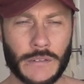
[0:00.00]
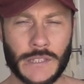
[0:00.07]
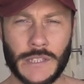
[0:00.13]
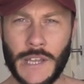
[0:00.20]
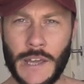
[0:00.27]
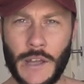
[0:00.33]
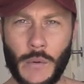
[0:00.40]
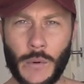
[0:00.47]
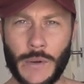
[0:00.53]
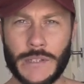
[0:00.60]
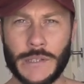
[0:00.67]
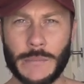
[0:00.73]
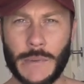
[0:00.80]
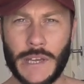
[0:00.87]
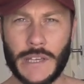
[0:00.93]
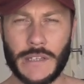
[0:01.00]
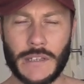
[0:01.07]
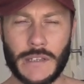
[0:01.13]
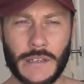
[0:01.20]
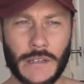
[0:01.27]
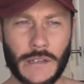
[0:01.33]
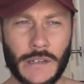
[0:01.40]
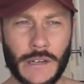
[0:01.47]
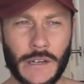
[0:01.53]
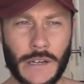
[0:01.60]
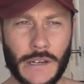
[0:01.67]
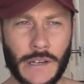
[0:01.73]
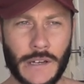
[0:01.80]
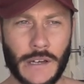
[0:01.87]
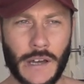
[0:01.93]
today I wanted to make
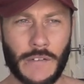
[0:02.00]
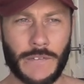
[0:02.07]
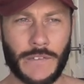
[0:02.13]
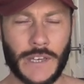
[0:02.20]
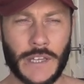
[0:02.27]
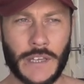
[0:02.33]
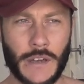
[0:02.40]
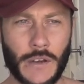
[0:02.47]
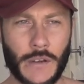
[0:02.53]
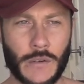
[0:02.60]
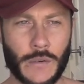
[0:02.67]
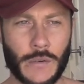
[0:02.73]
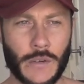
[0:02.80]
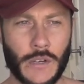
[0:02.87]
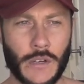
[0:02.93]
a video